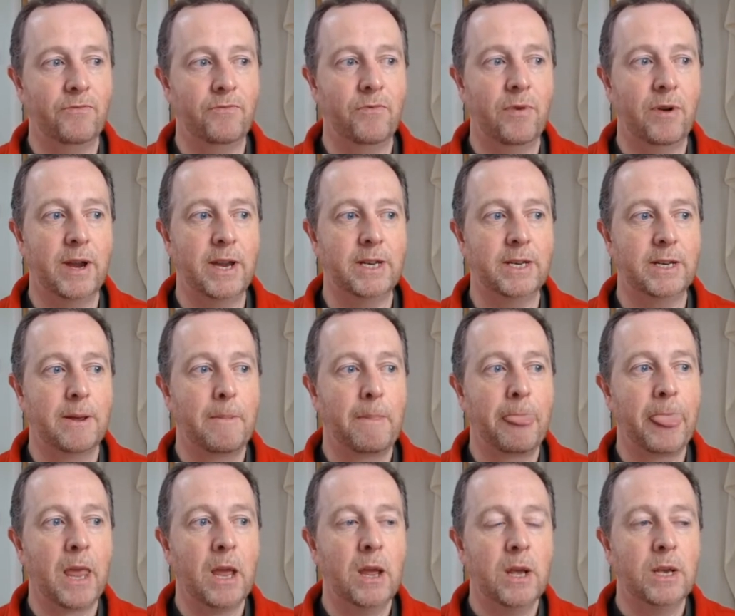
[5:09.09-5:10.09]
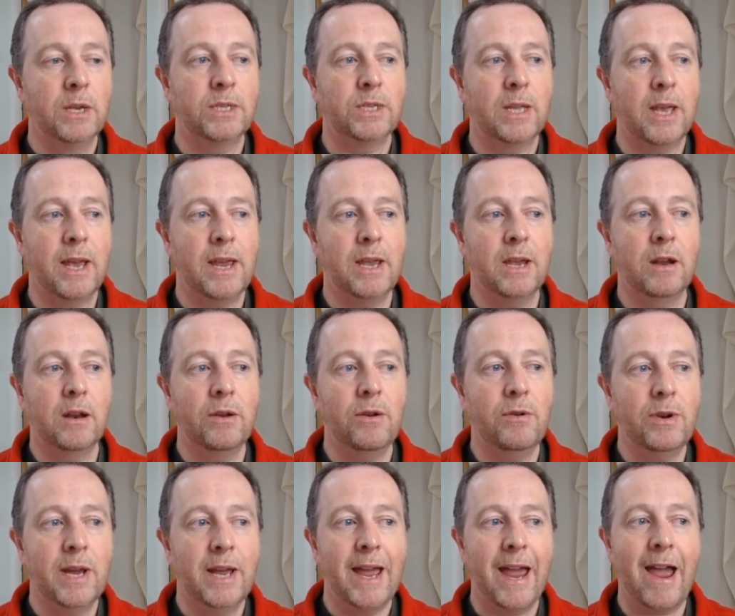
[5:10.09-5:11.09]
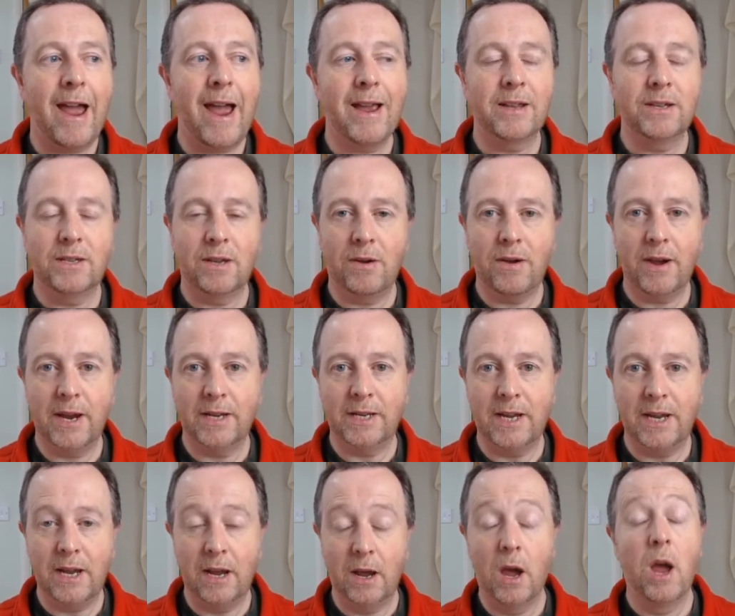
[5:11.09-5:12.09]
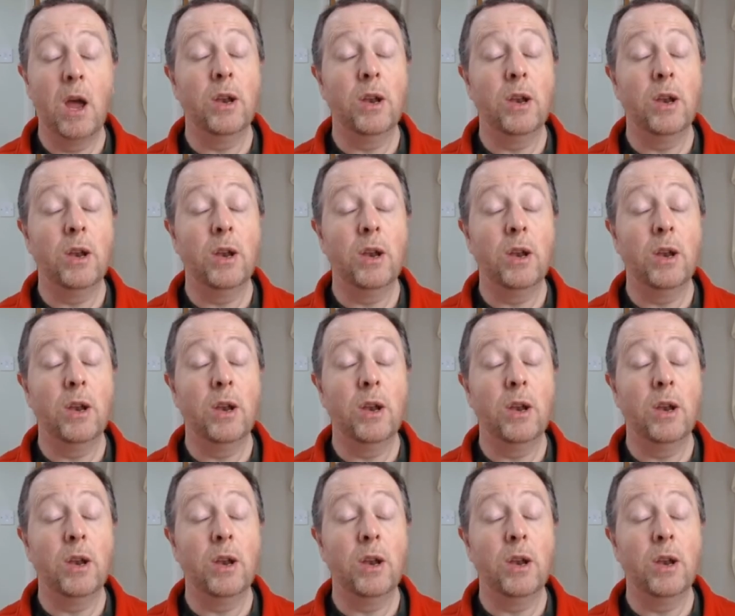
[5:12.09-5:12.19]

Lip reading: Right, so they include anxiety.